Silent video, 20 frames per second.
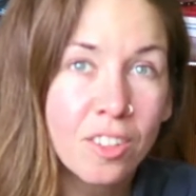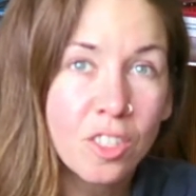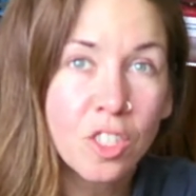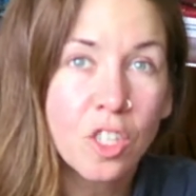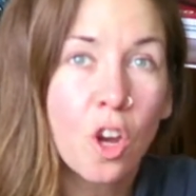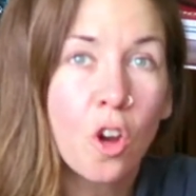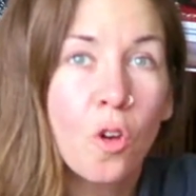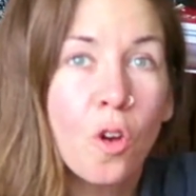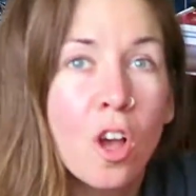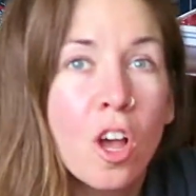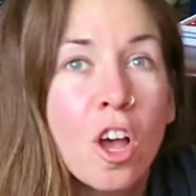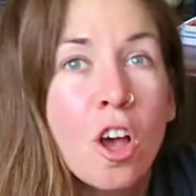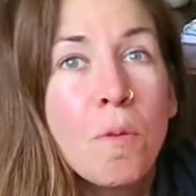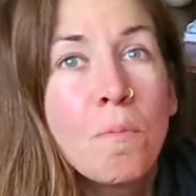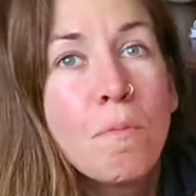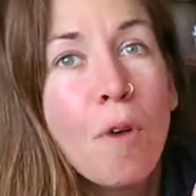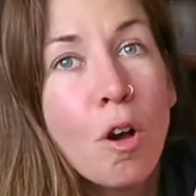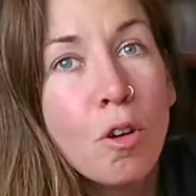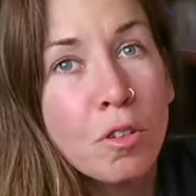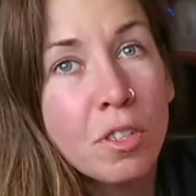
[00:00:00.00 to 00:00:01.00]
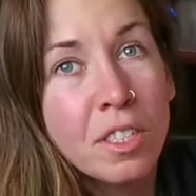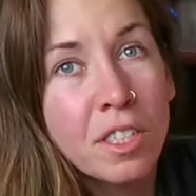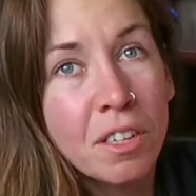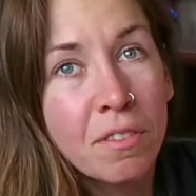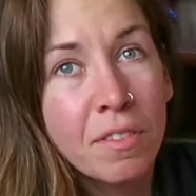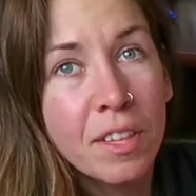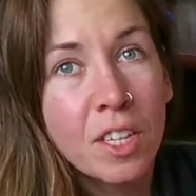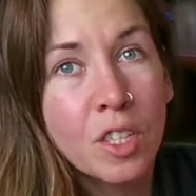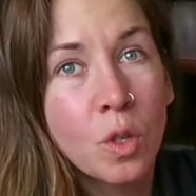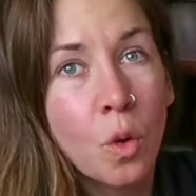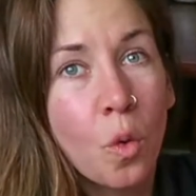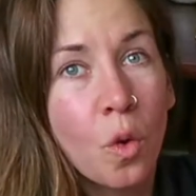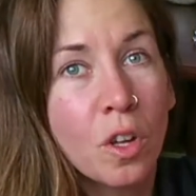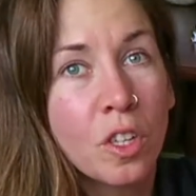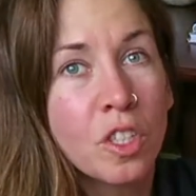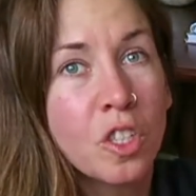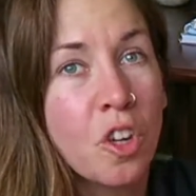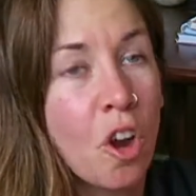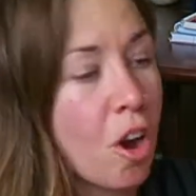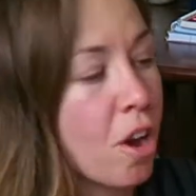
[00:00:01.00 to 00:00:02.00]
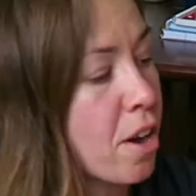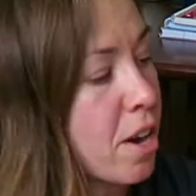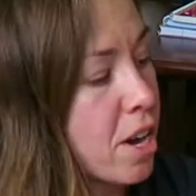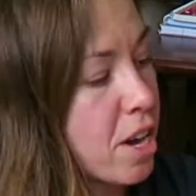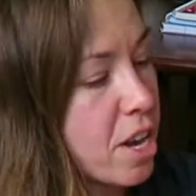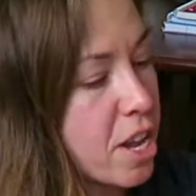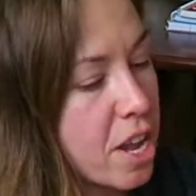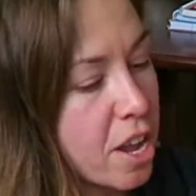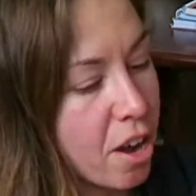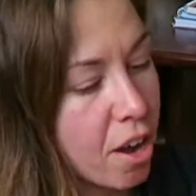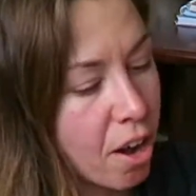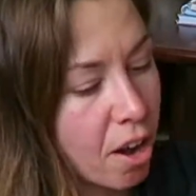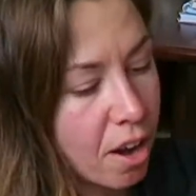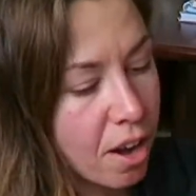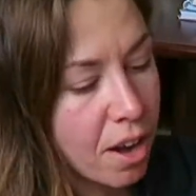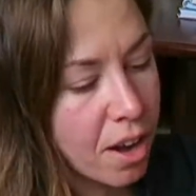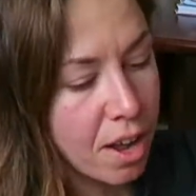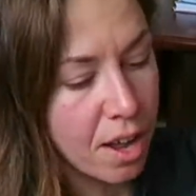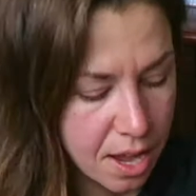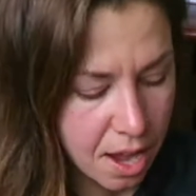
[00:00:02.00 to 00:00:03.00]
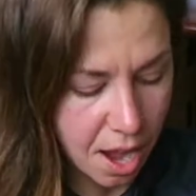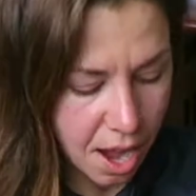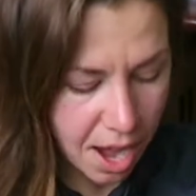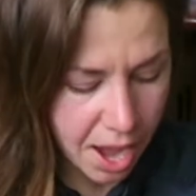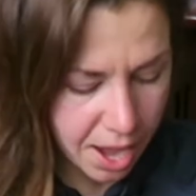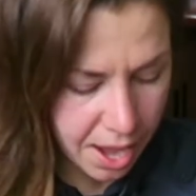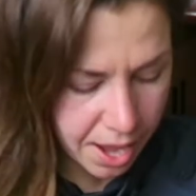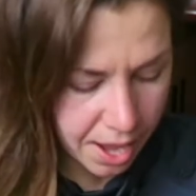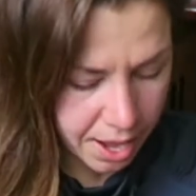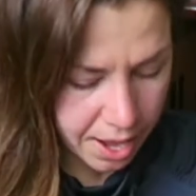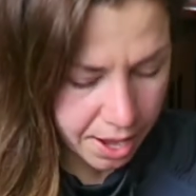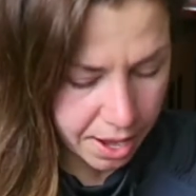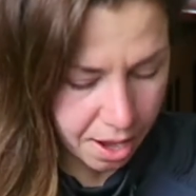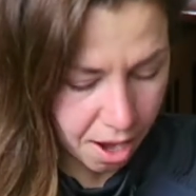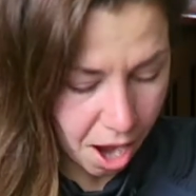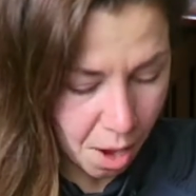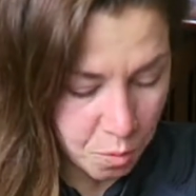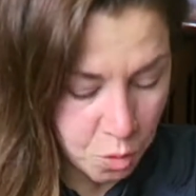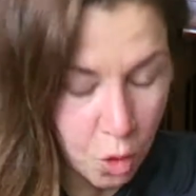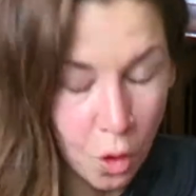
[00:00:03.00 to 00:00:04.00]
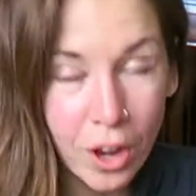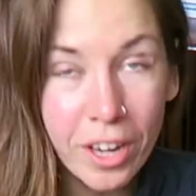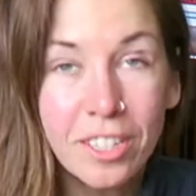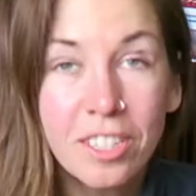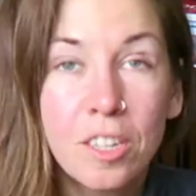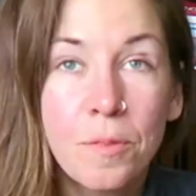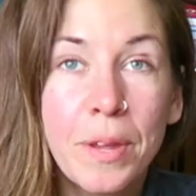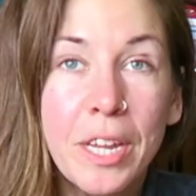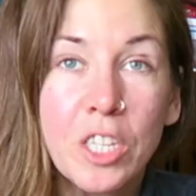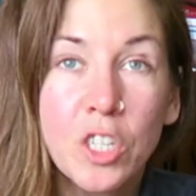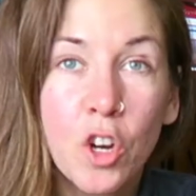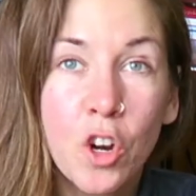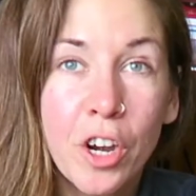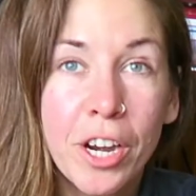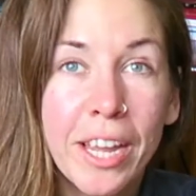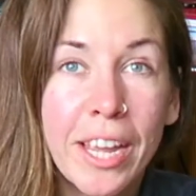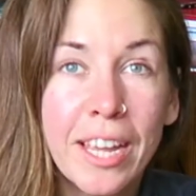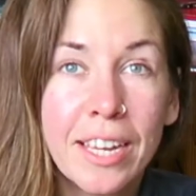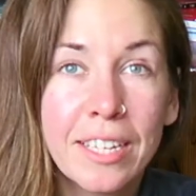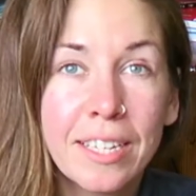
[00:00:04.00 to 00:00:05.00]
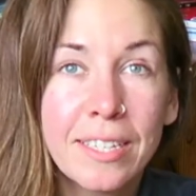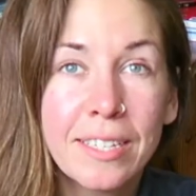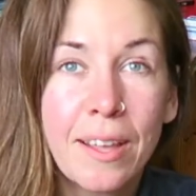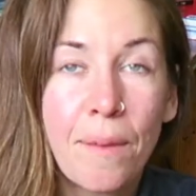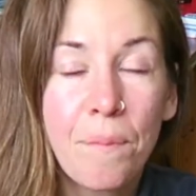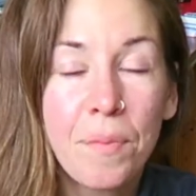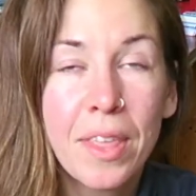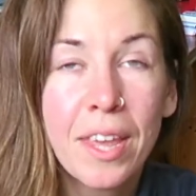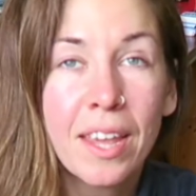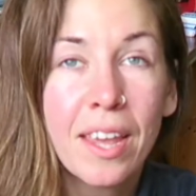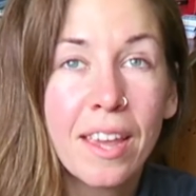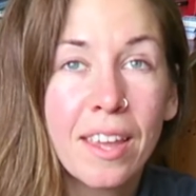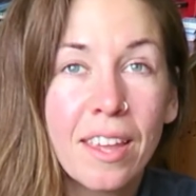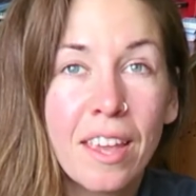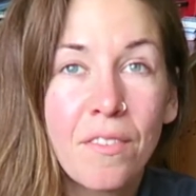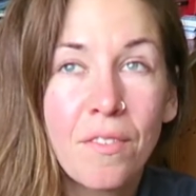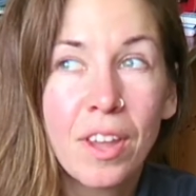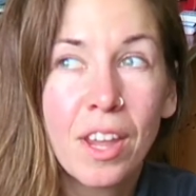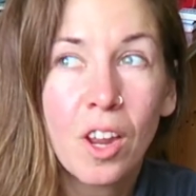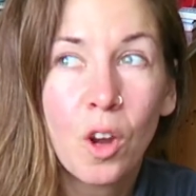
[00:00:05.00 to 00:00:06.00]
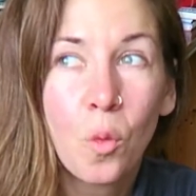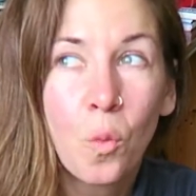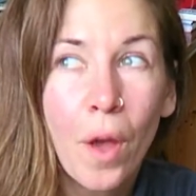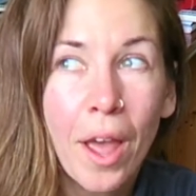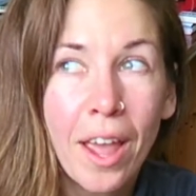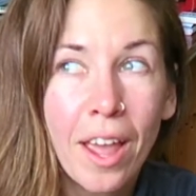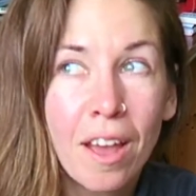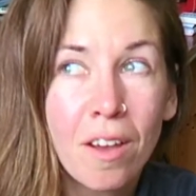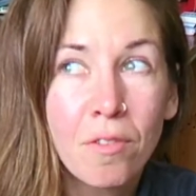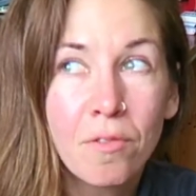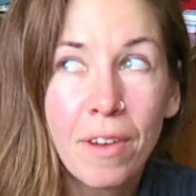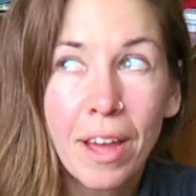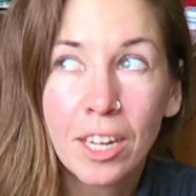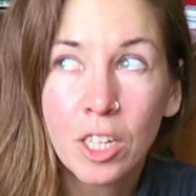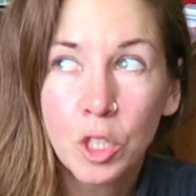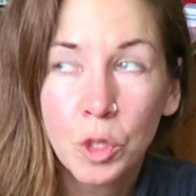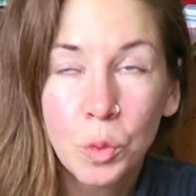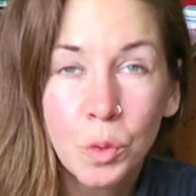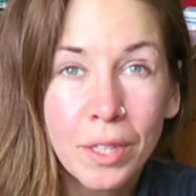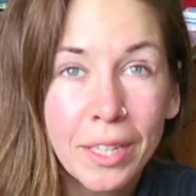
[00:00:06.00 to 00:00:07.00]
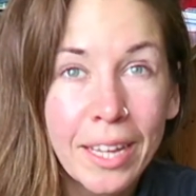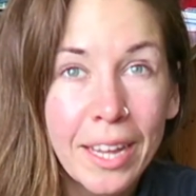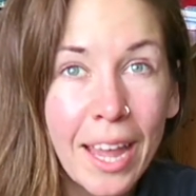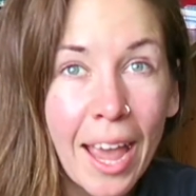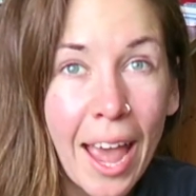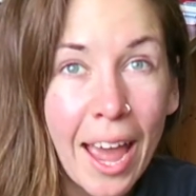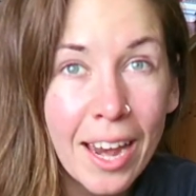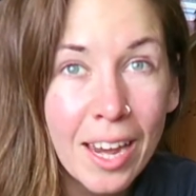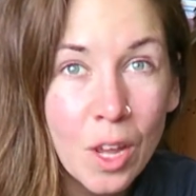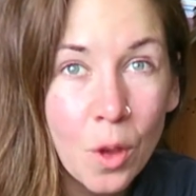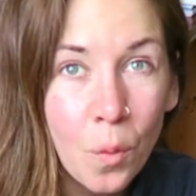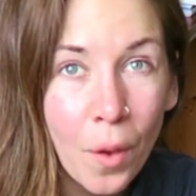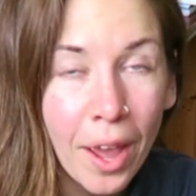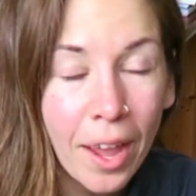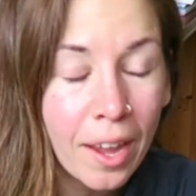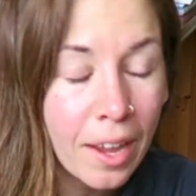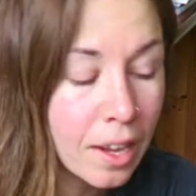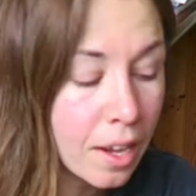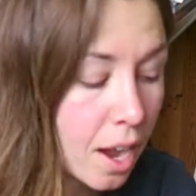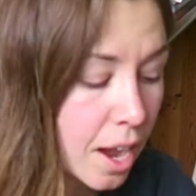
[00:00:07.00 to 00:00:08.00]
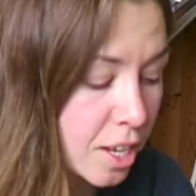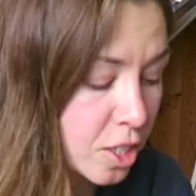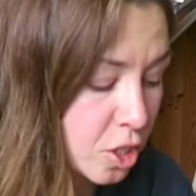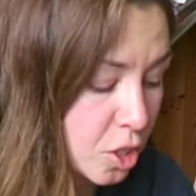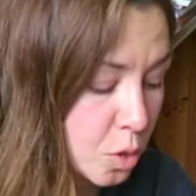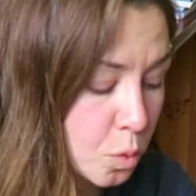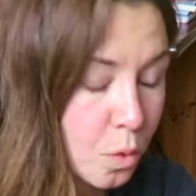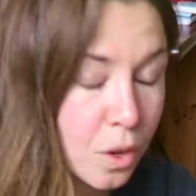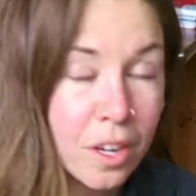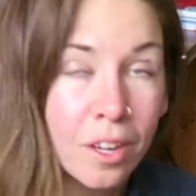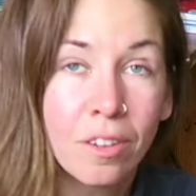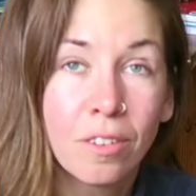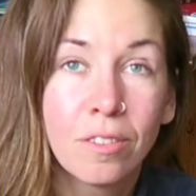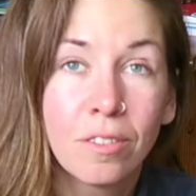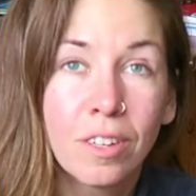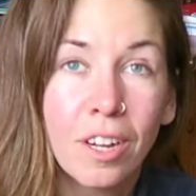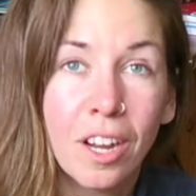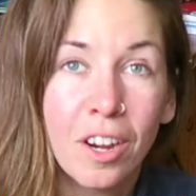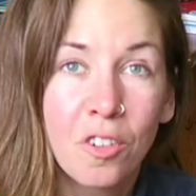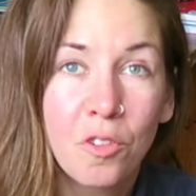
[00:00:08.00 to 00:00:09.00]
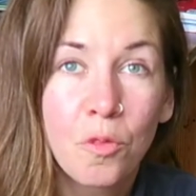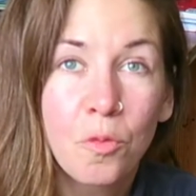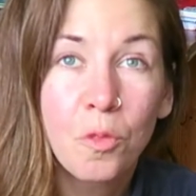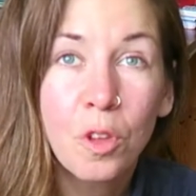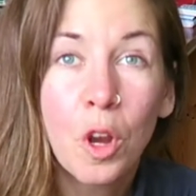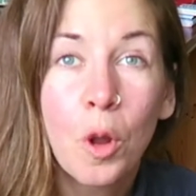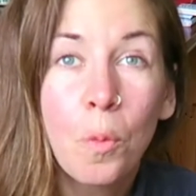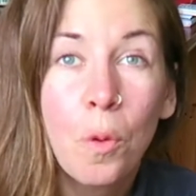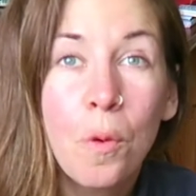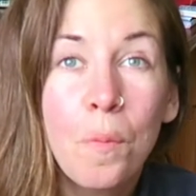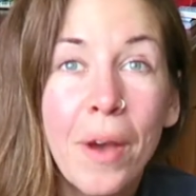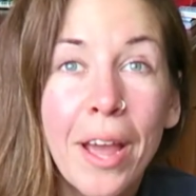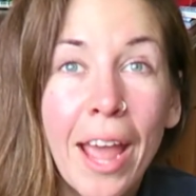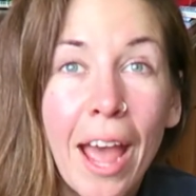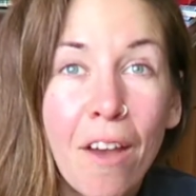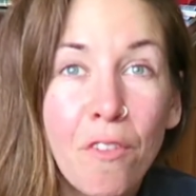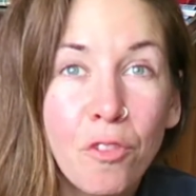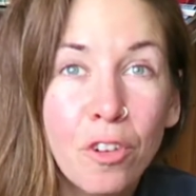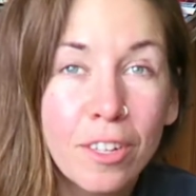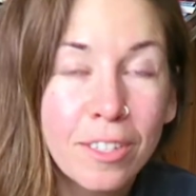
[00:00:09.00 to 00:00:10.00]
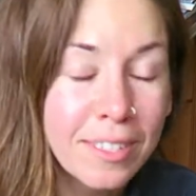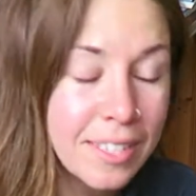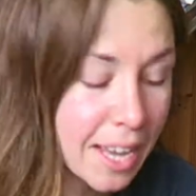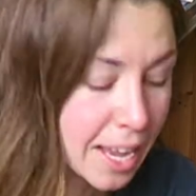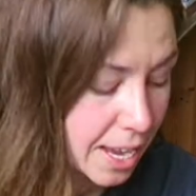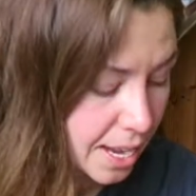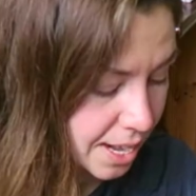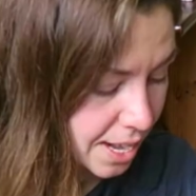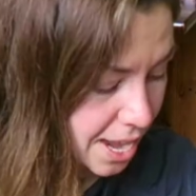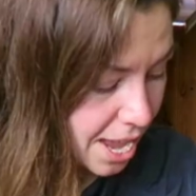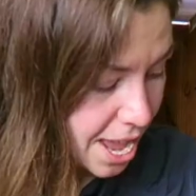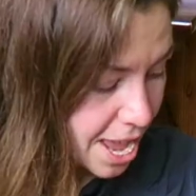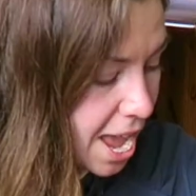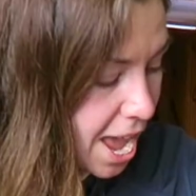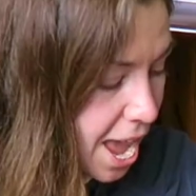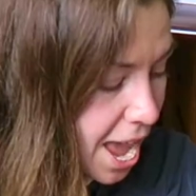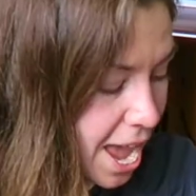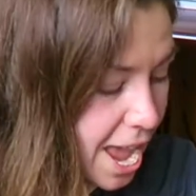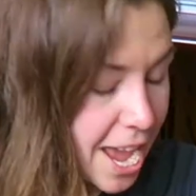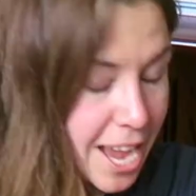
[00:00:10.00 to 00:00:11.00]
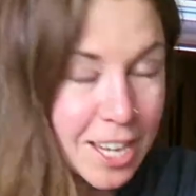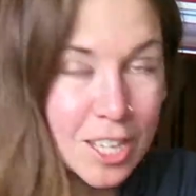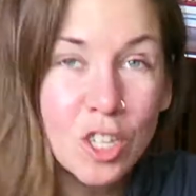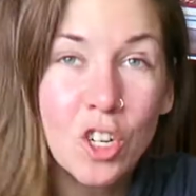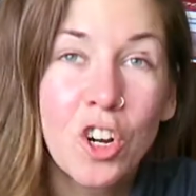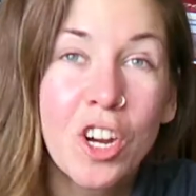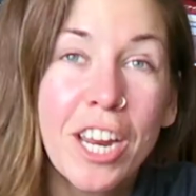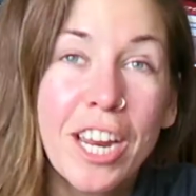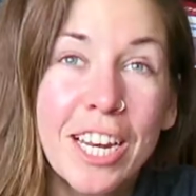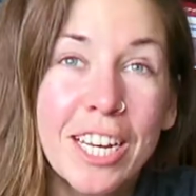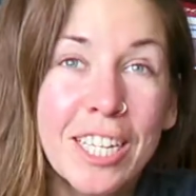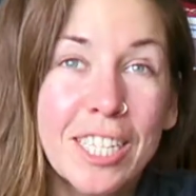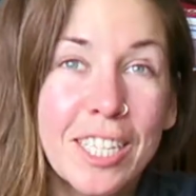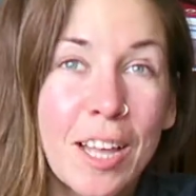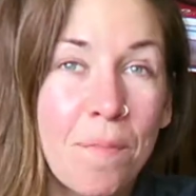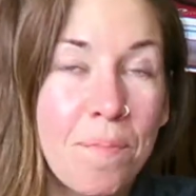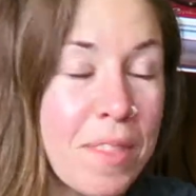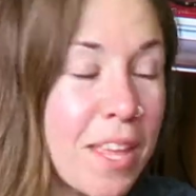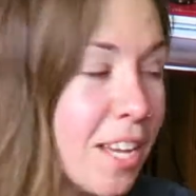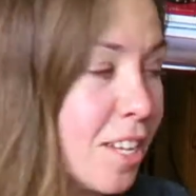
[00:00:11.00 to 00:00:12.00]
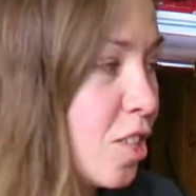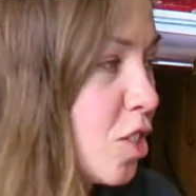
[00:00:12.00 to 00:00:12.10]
So most of this old yarn in here I'm going to be turning into something and giving it away eventually anyway. I just want to kind of, you know, put my efforts in and turn it into something.